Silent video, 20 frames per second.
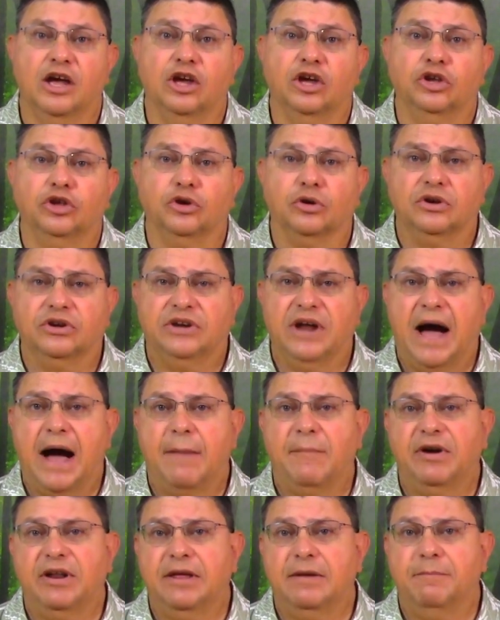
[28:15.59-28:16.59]
Your
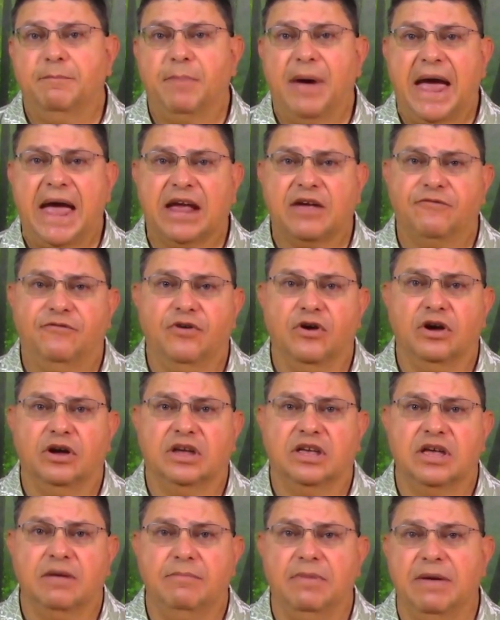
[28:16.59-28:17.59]
dominant back
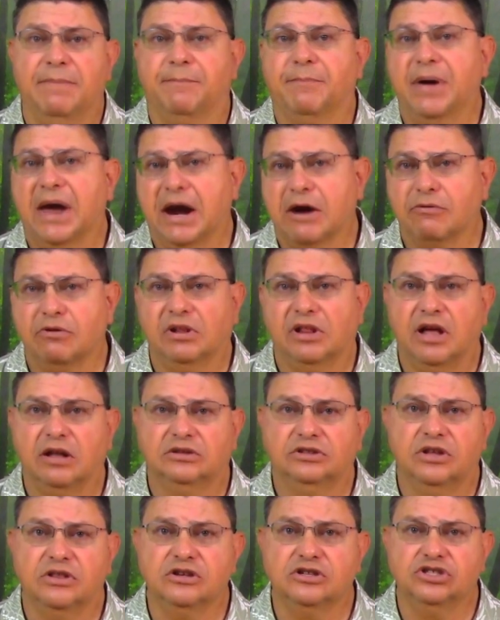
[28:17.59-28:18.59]
foot can be parallel
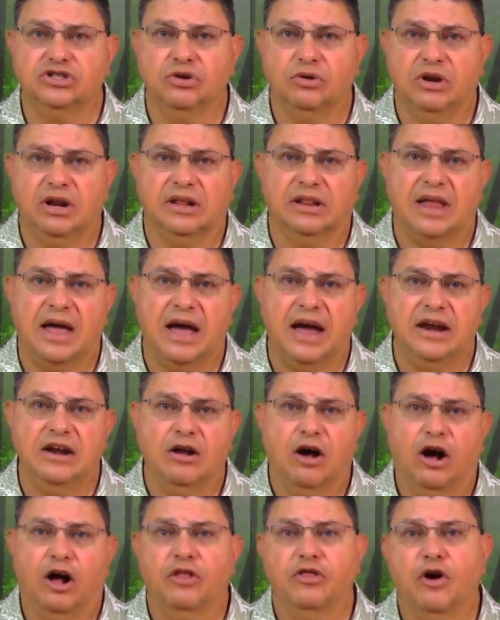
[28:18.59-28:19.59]
to the shooting line,
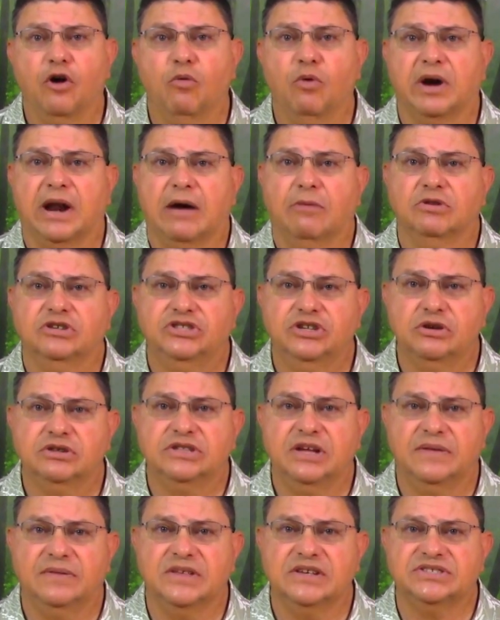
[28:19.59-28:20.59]
although when I was
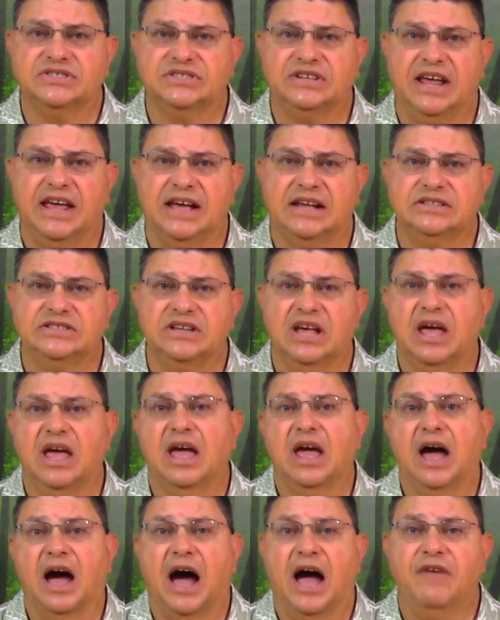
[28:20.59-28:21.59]
using this stance,
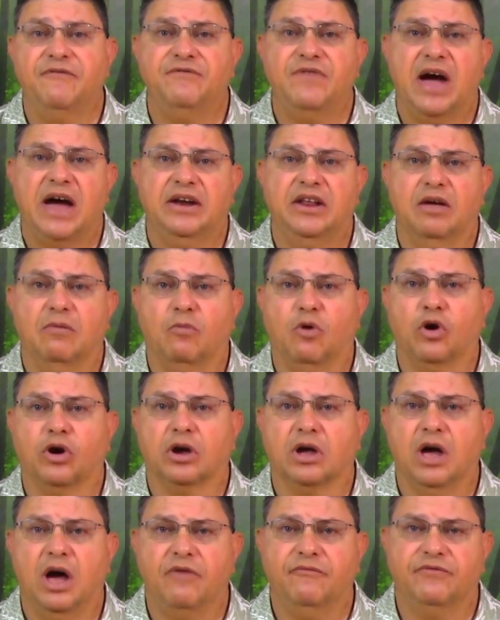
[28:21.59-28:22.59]
I found it more
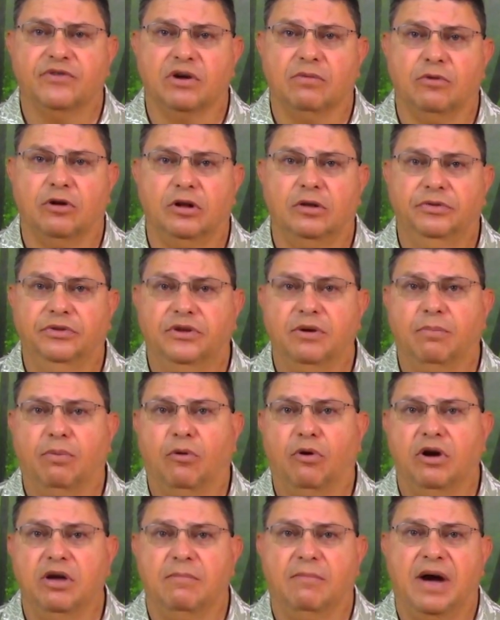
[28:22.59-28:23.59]
comfortable to
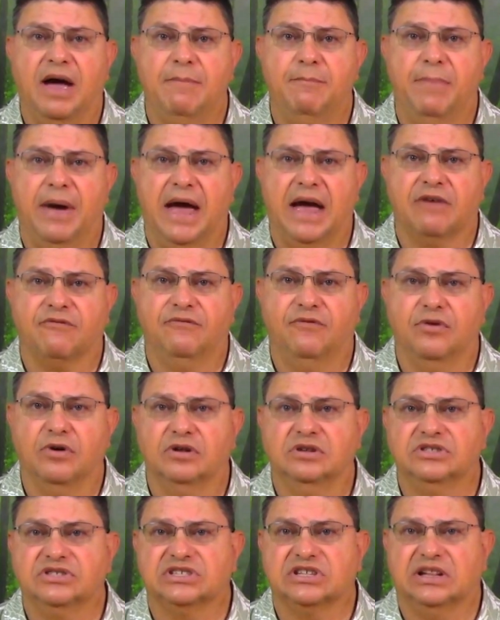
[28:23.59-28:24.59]
point my back
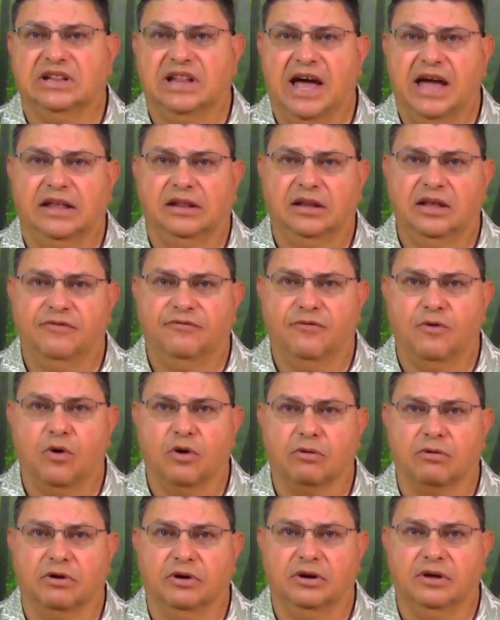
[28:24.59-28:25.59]
foot slightly
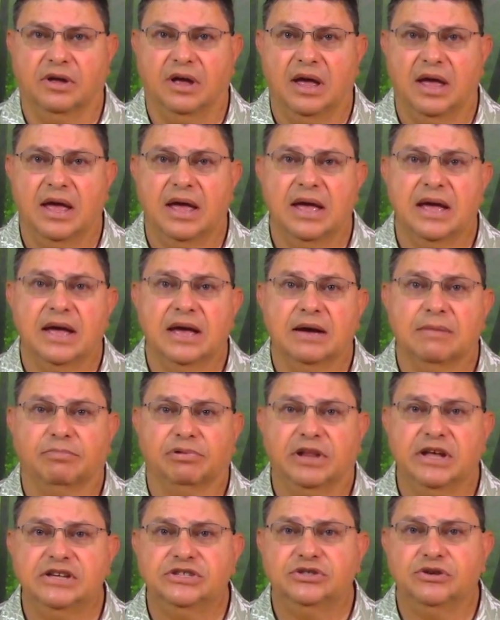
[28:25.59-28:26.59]
forward.
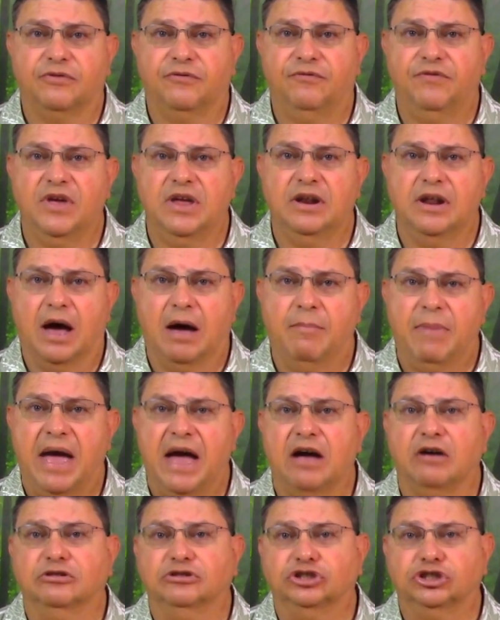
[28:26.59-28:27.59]
Place your feet
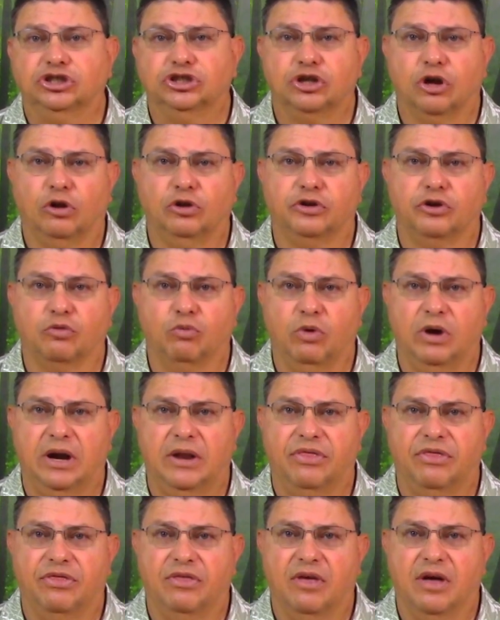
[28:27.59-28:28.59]
about shoulder
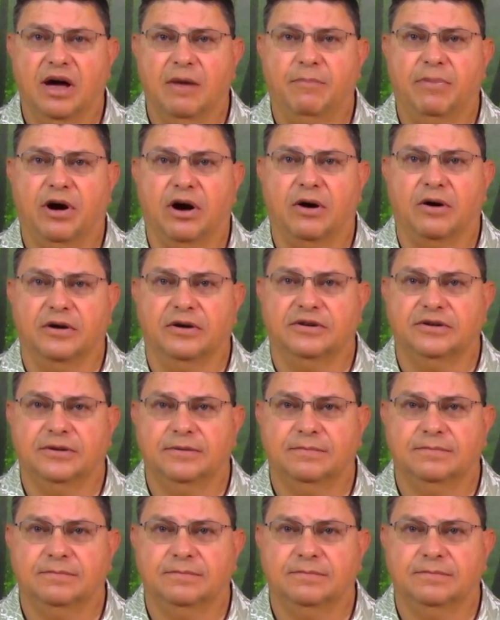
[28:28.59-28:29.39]
width apart.